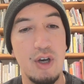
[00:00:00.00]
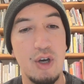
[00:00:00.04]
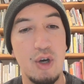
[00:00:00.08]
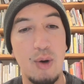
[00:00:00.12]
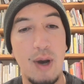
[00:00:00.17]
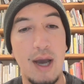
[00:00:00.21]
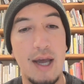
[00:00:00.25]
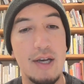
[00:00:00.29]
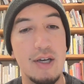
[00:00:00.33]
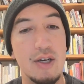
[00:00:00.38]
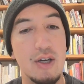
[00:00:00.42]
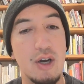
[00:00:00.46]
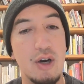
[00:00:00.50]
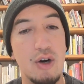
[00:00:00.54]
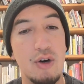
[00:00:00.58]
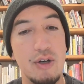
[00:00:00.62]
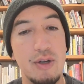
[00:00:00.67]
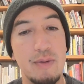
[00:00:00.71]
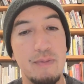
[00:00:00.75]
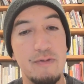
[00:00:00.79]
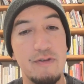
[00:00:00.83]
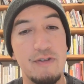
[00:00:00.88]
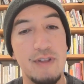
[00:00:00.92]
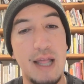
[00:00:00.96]
who hadn't
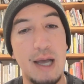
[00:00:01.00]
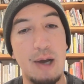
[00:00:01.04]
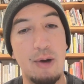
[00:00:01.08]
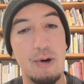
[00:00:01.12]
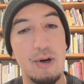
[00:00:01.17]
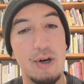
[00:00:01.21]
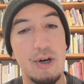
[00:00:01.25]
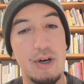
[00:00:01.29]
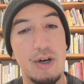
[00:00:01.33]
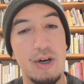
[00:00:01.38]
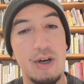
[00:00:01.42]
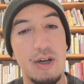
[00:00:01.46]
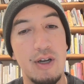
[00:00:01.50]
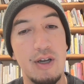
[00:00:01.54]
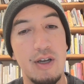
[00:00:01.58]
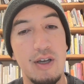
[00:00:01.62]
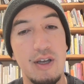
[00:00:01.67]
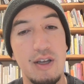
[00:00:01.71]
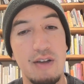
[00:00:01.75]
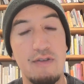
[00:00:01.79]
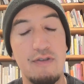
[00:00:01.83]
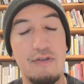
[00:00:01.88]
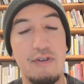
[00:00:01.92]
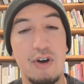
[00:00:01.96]
called him flower
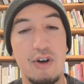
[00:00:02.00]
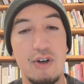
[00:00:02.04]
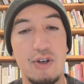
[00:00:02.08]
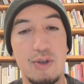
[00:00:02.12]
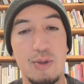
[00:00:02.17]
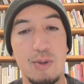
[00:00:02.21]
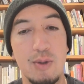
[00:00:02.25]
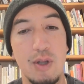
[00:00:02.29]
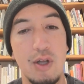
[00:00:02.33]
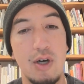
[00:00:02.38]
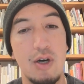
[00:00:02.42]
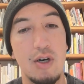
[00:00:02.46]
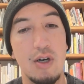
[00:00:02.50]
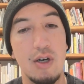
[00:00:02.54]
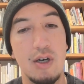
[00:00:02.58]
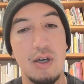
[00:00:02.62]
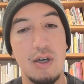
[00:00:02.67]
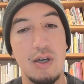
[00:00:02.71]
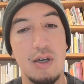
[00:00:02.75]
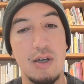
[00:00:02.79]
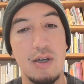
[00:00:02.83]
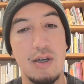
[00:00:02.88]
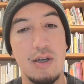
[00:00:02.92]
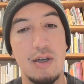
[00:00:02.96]
in far too
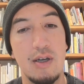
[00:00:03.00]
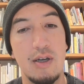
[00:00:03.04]
long.